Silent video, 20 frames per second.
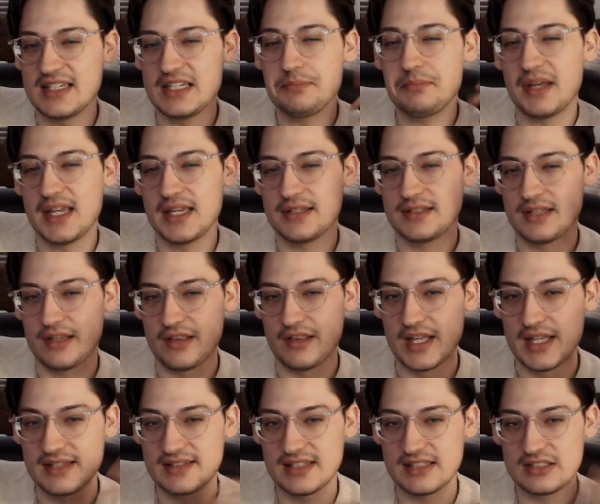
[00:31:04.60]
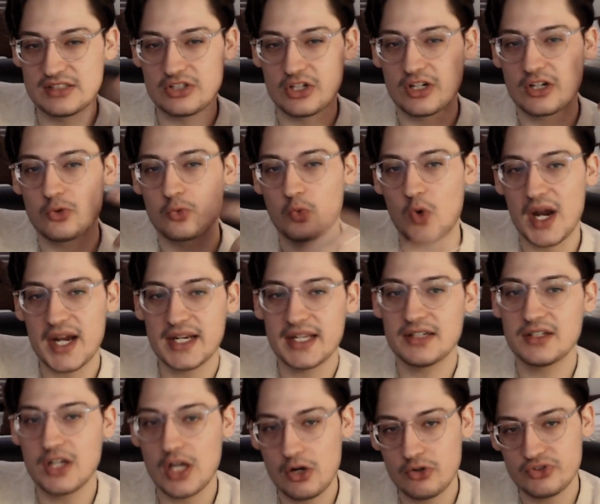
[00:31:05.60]
deep into this and started
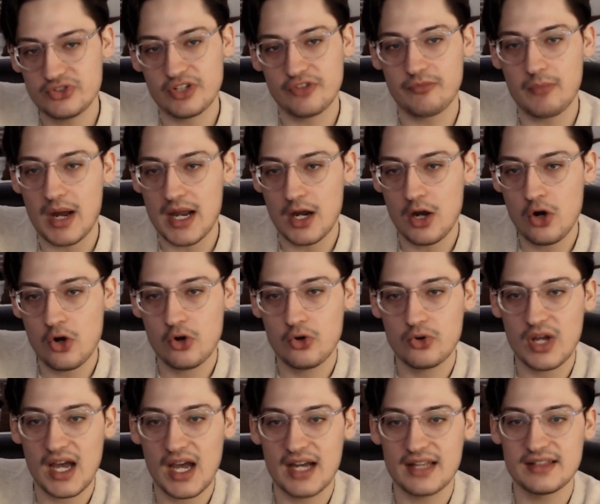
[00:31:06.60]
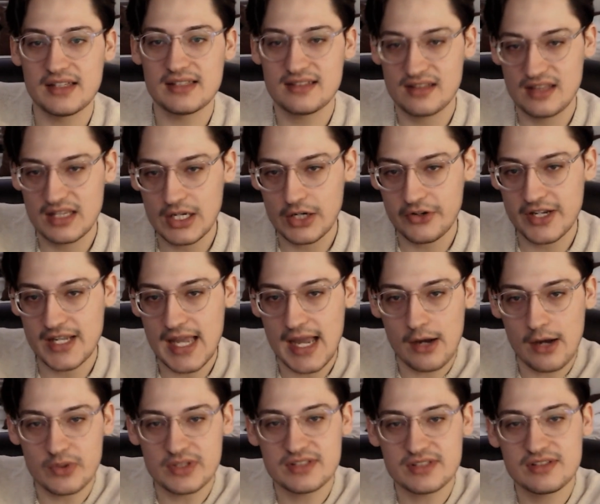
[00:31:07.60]
writing notes of my own on this theory
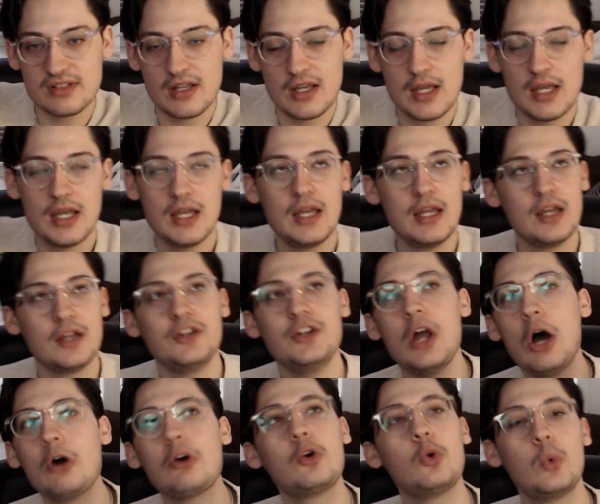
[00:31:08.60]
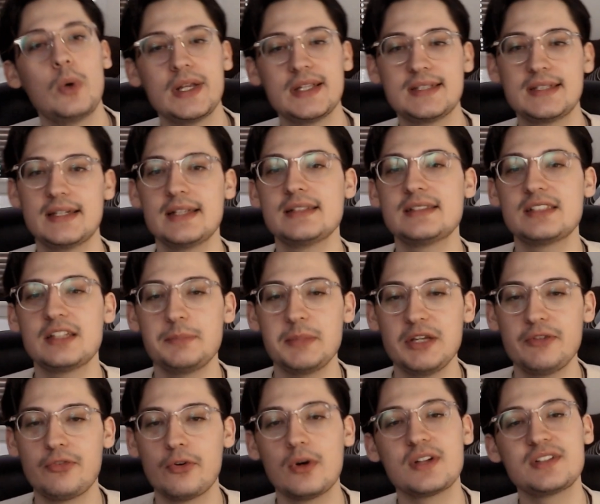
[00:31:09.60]
how it's no coincidence to
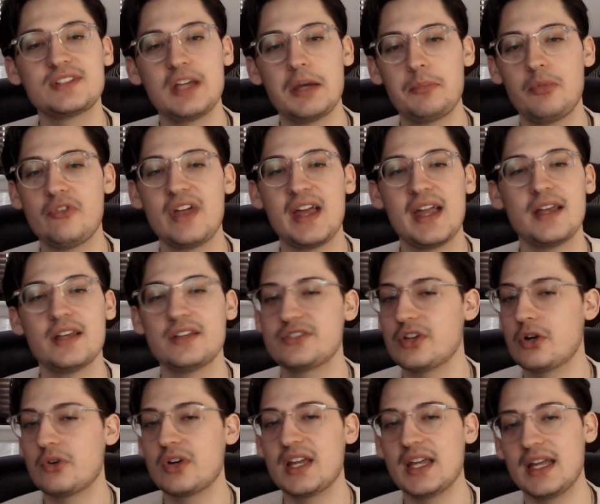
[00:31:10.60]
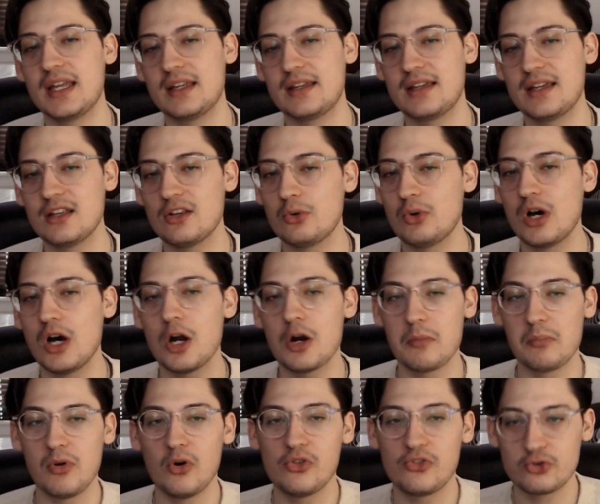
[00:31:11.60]
me, for example, that Hisoka and Killua
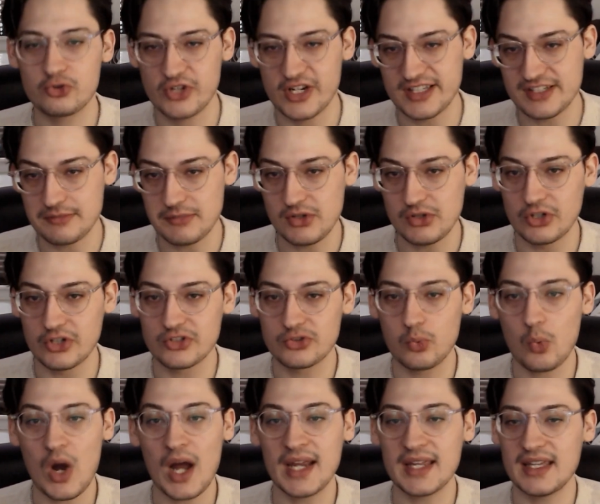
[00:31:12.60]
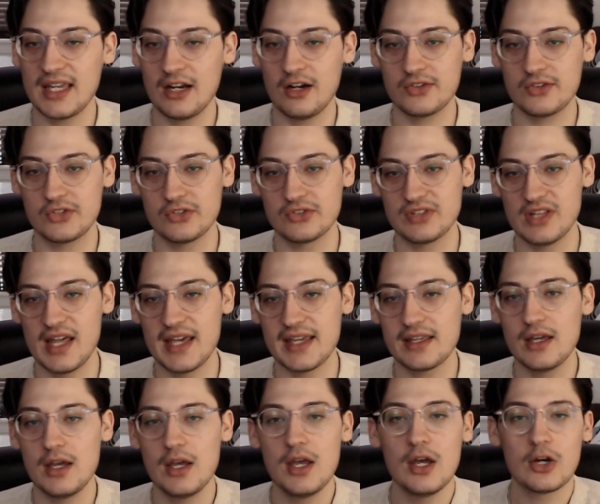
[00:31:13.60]
are both transmuters. Why characters
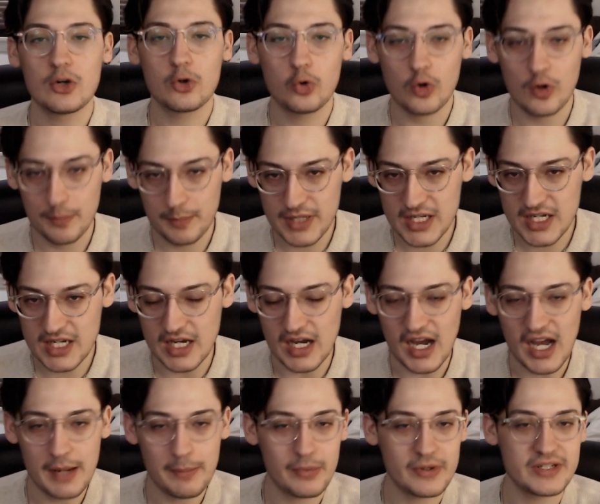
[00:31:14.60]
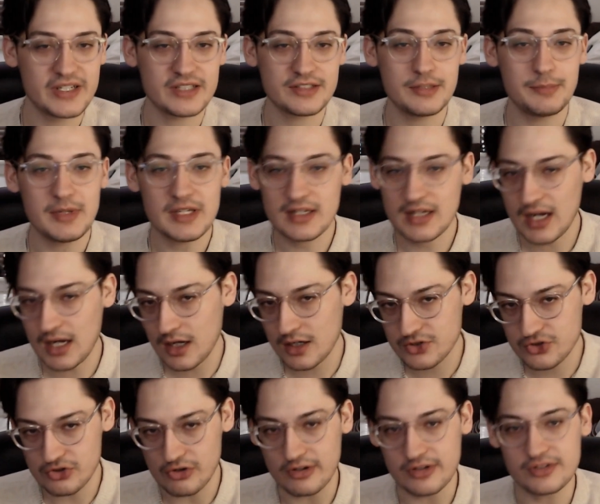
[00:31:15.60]
like Kurapika I predict to be
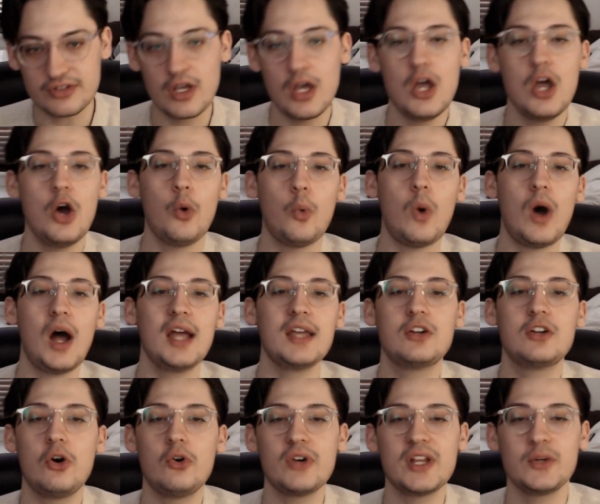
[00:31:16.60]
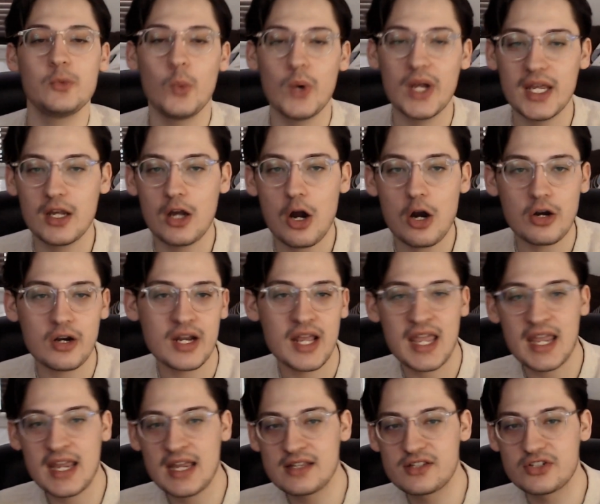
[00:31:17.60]
conjurers. Why Gon and Wing are
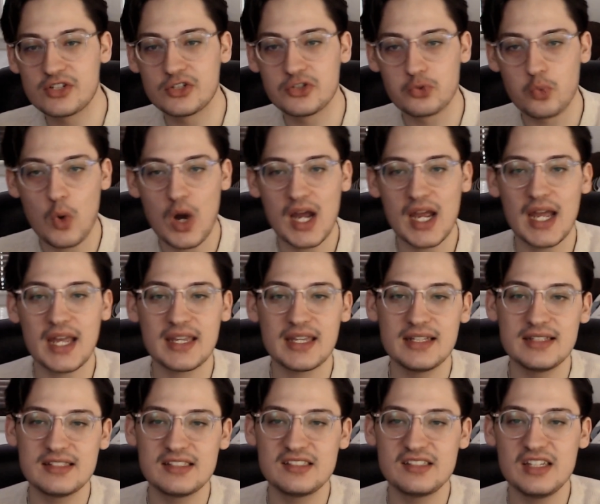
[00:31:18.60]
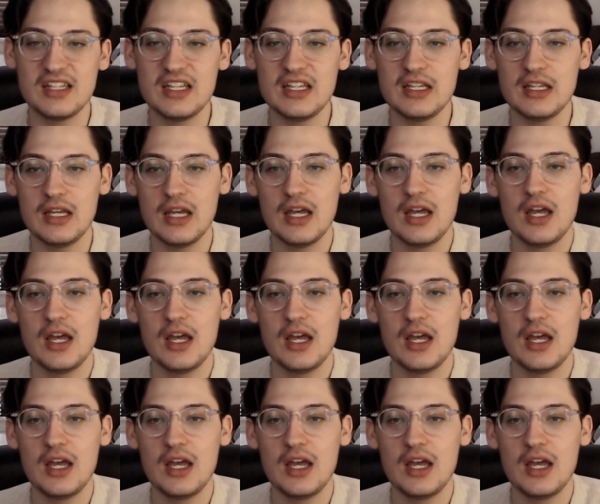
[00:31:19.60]
enhancers. Why I can see